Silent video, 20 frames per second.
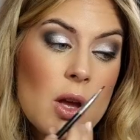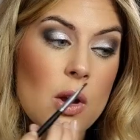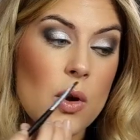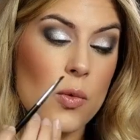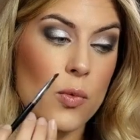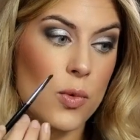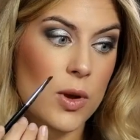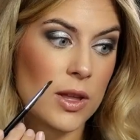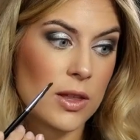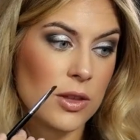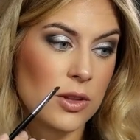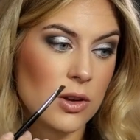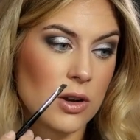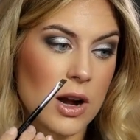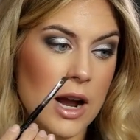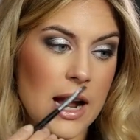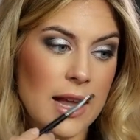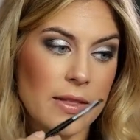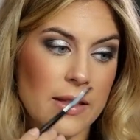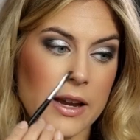with your
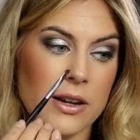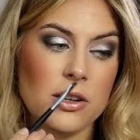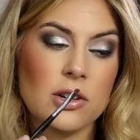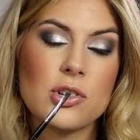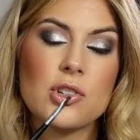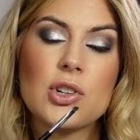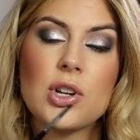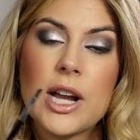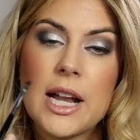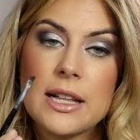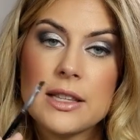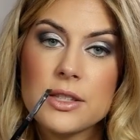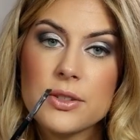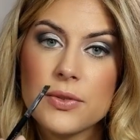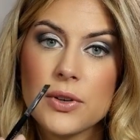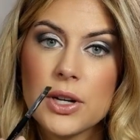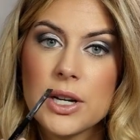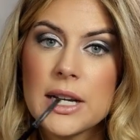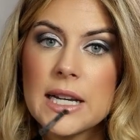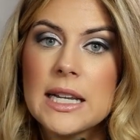eyeliner
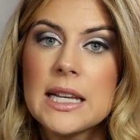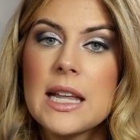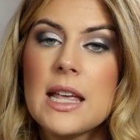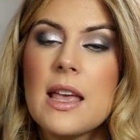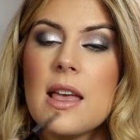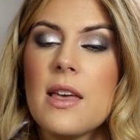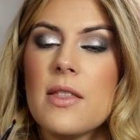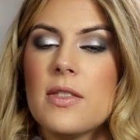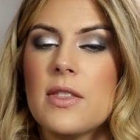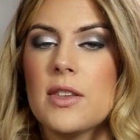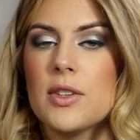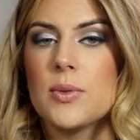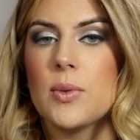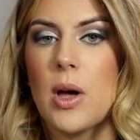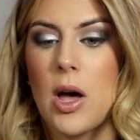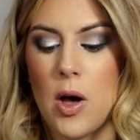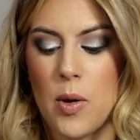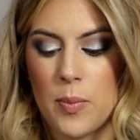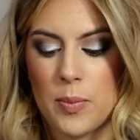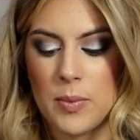transferring. This will
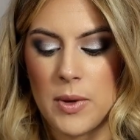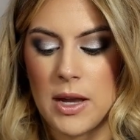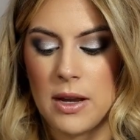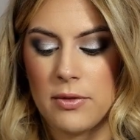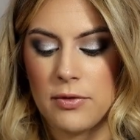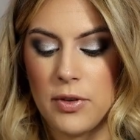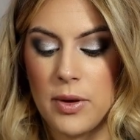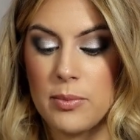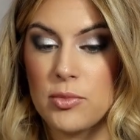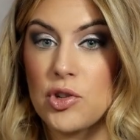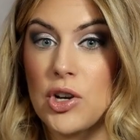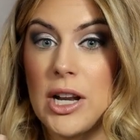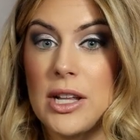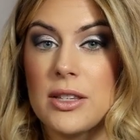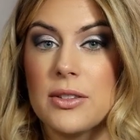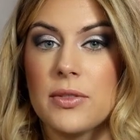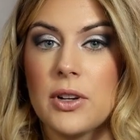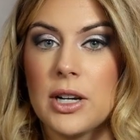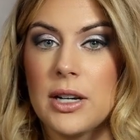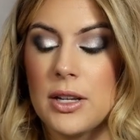help it from
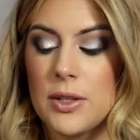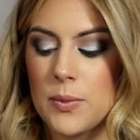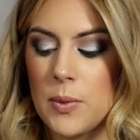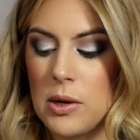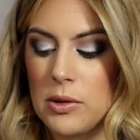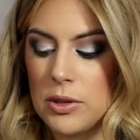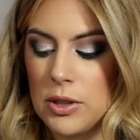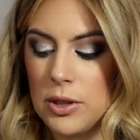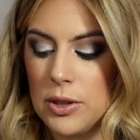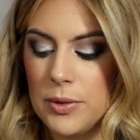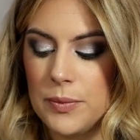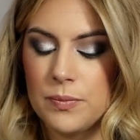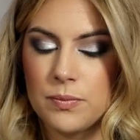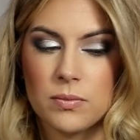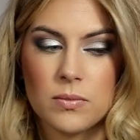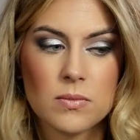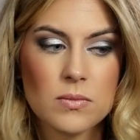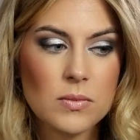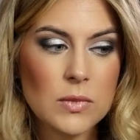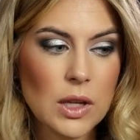transferring as well too.
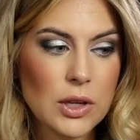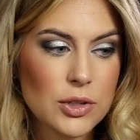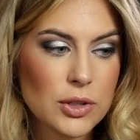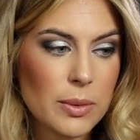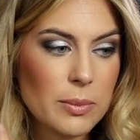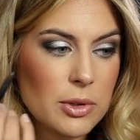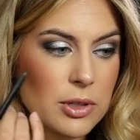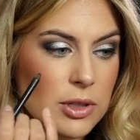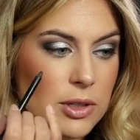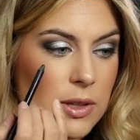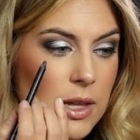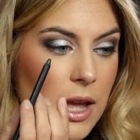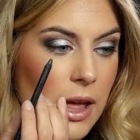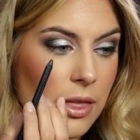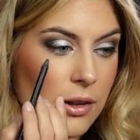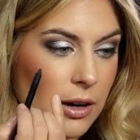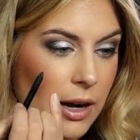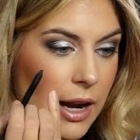So I'm going to do the other